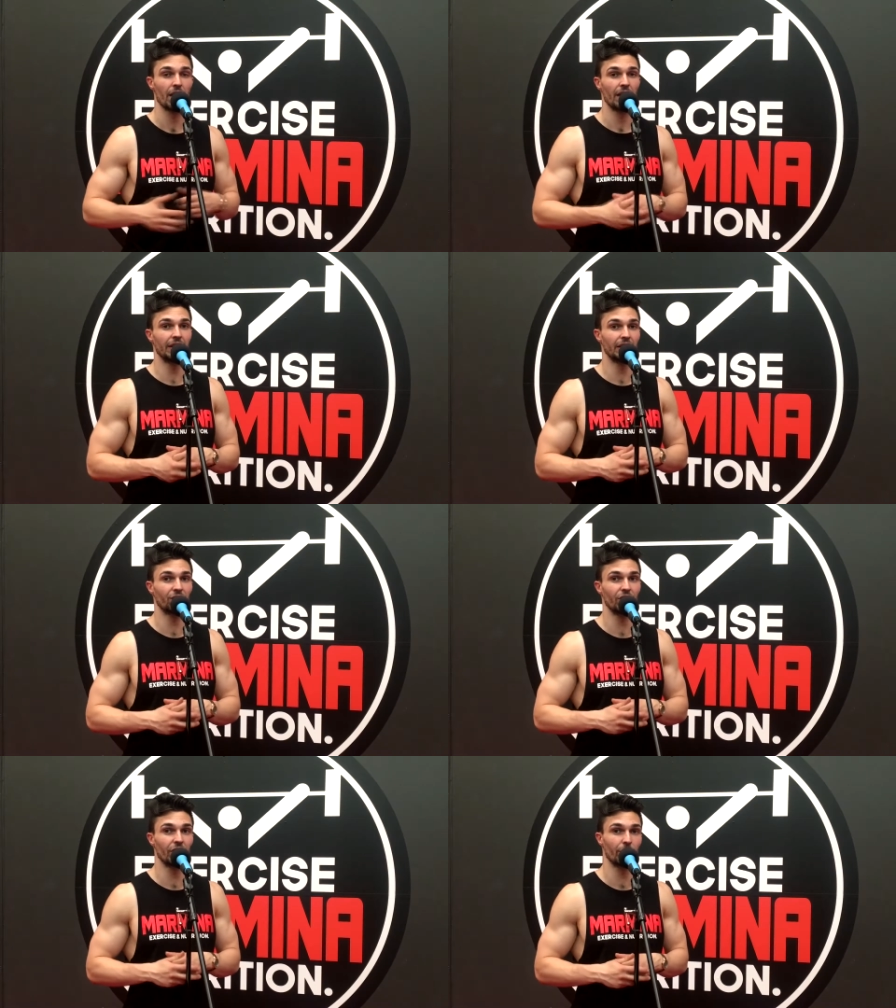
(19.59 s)
and in
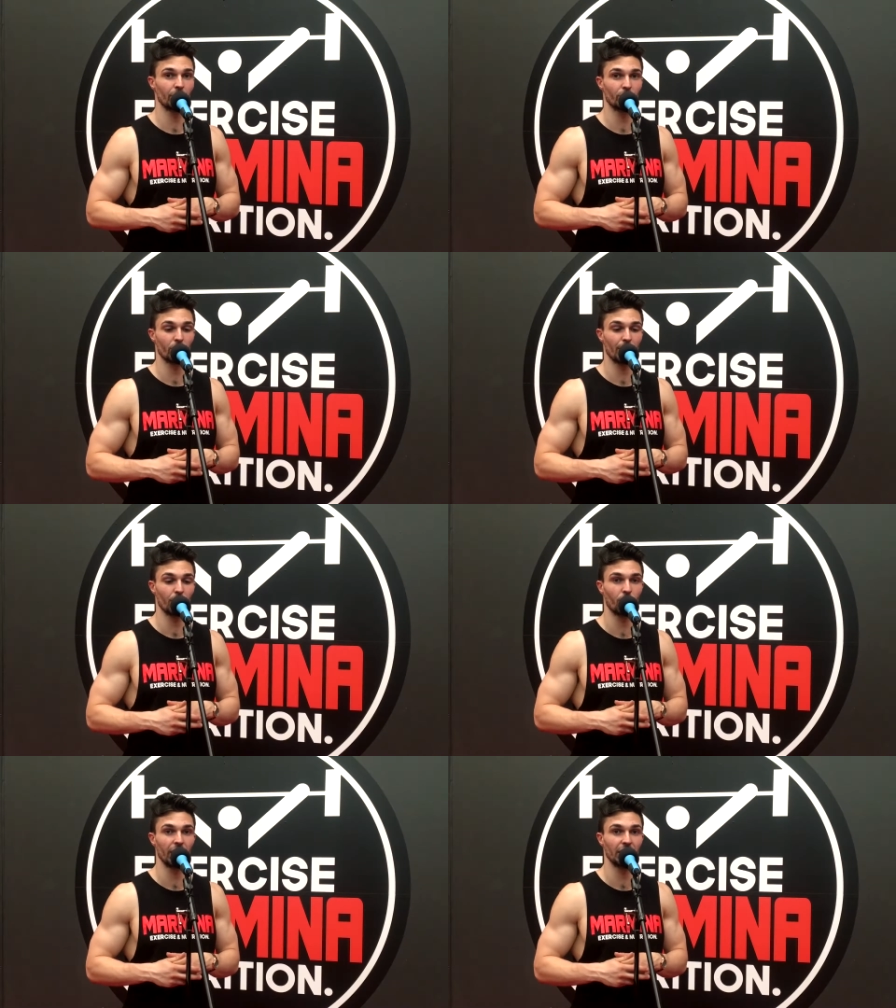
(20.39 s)
this video we're going to talk
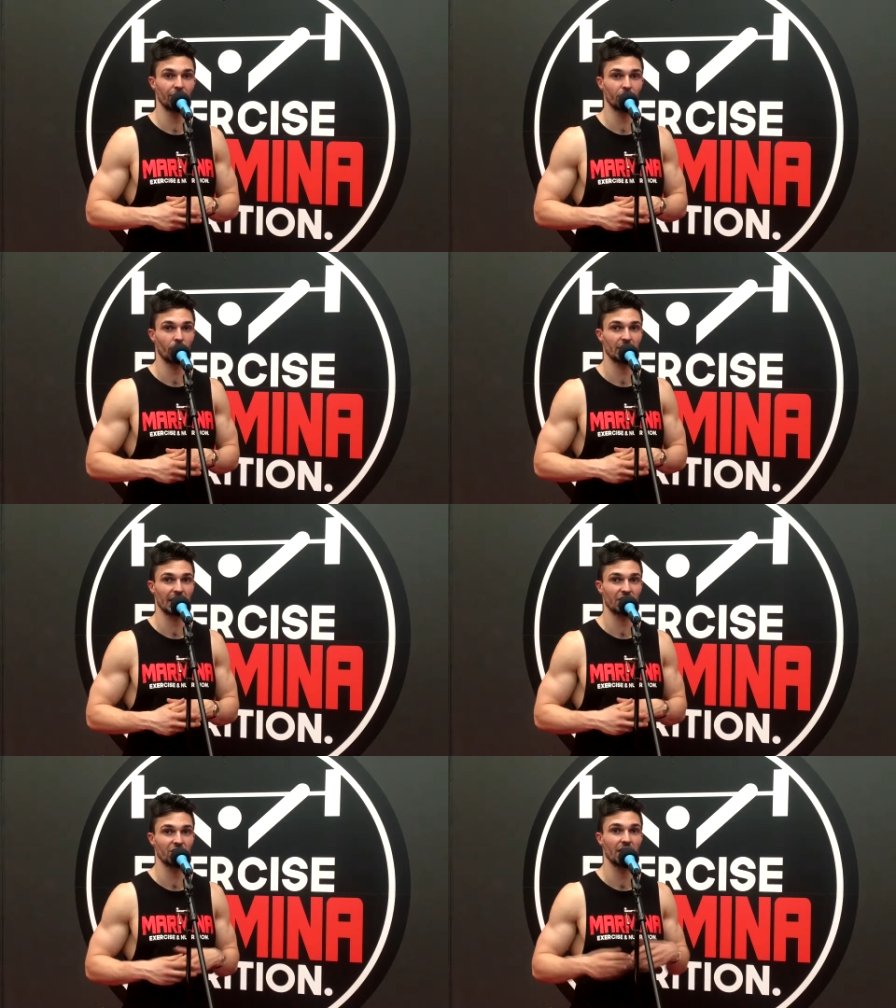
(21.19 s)
about why
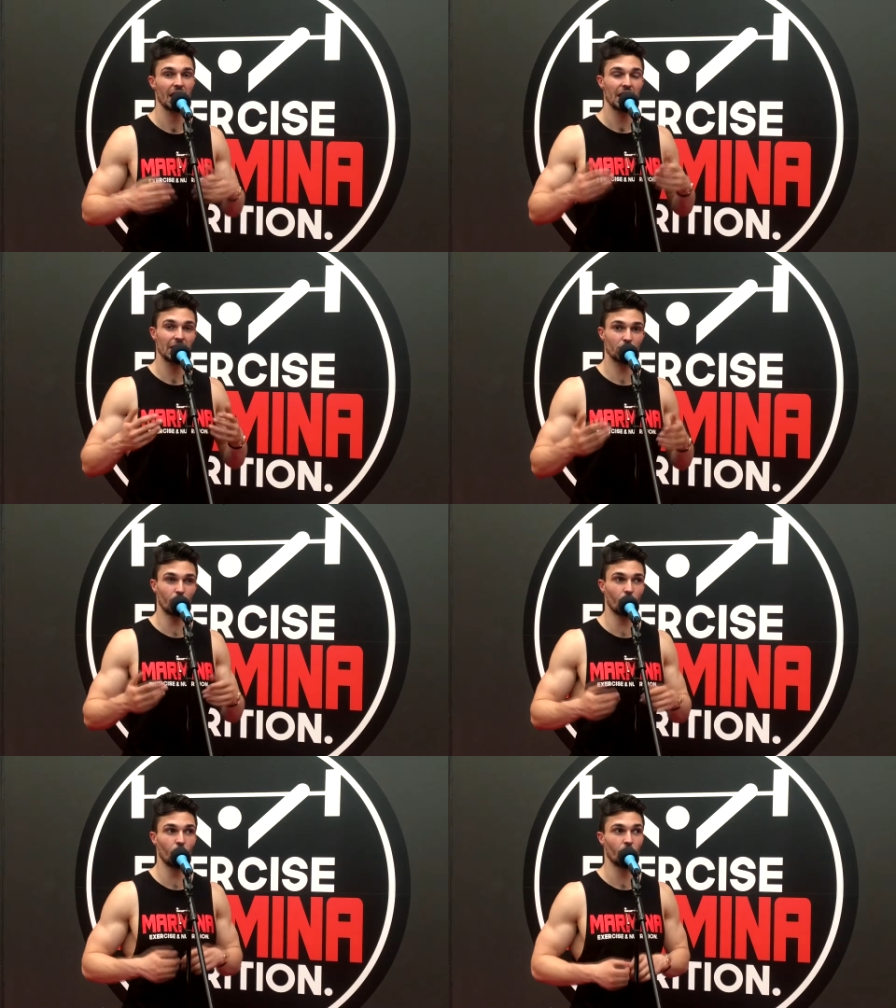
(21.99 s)
individualization is
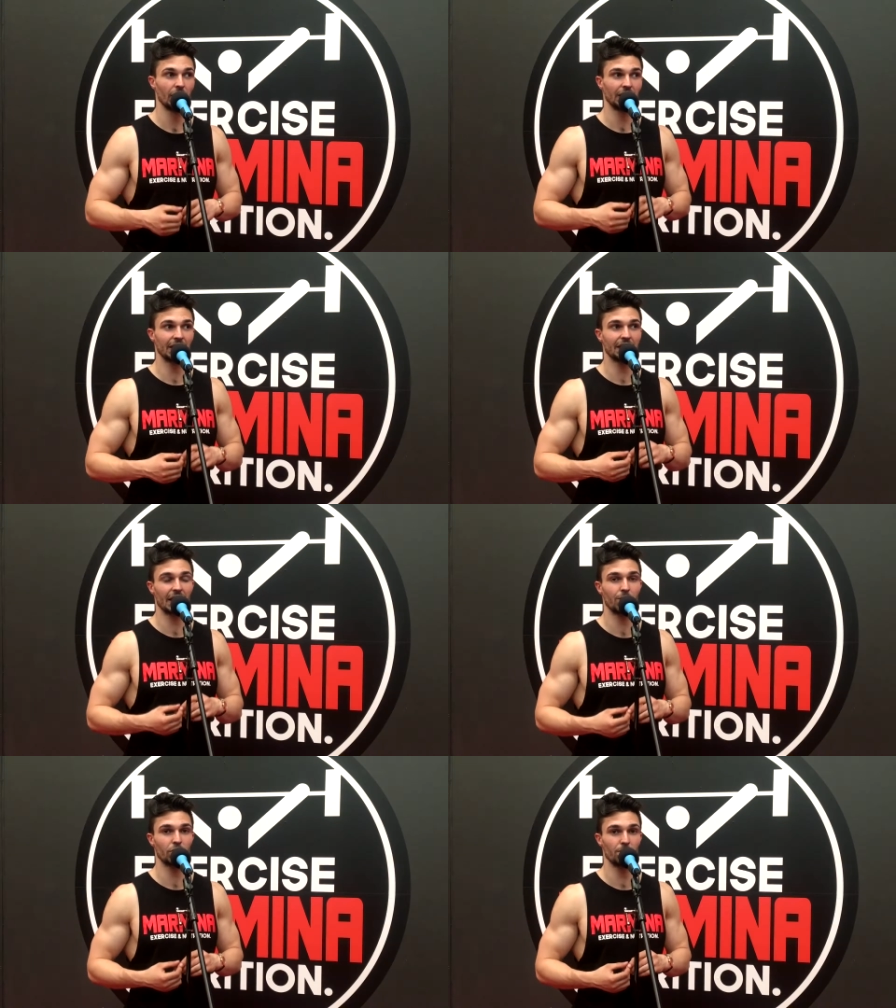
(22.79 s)
not all that it
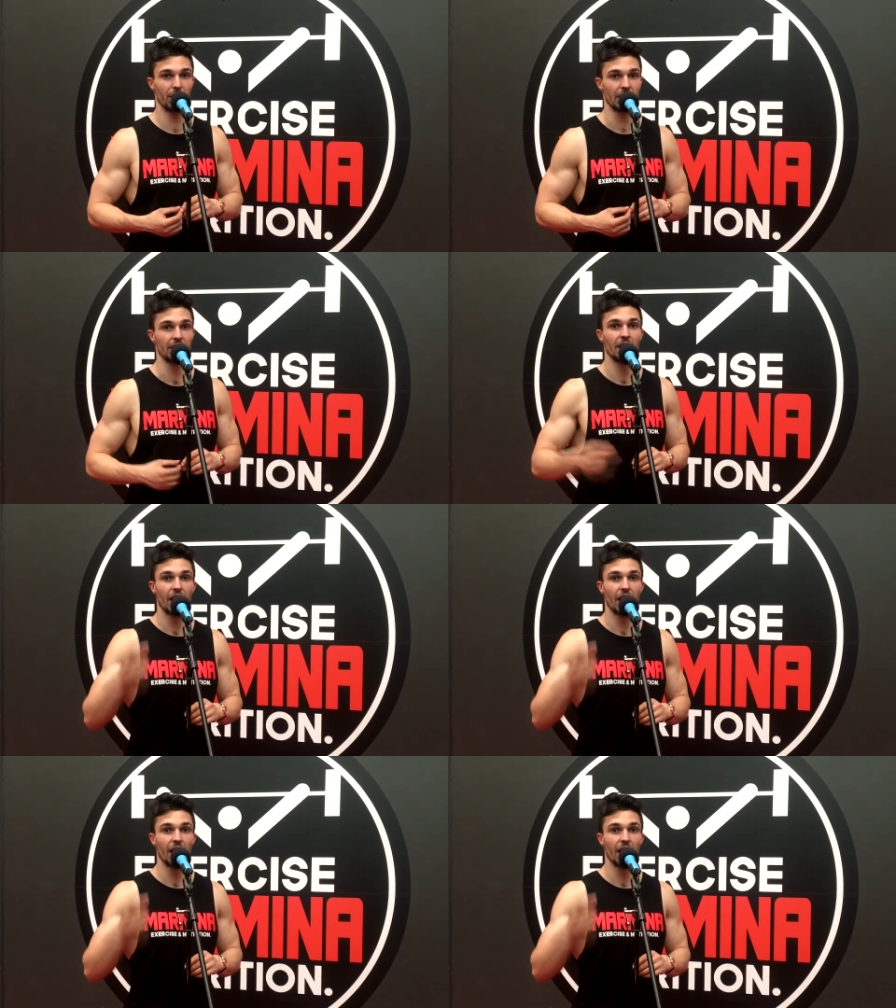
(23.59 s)
seems to be.